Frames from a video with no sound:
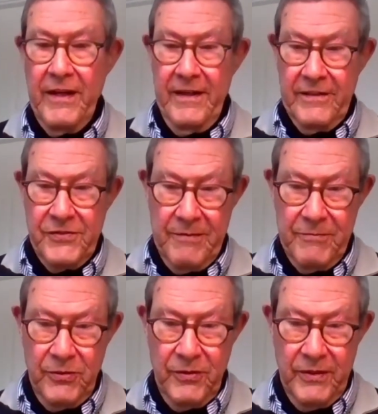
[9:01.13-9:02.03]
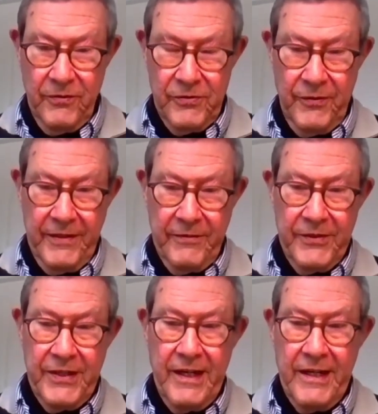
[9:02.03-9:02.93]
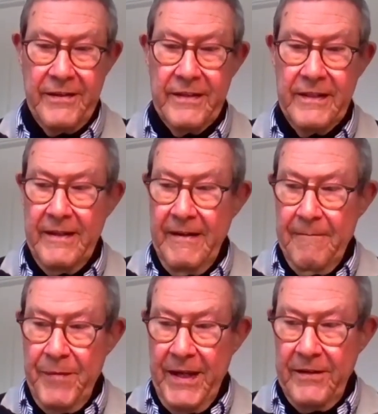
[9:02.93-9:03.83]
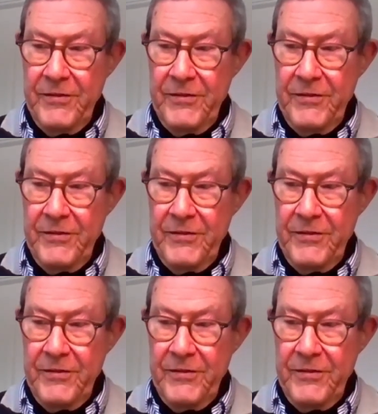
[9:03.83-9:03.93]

and some who had already retired, and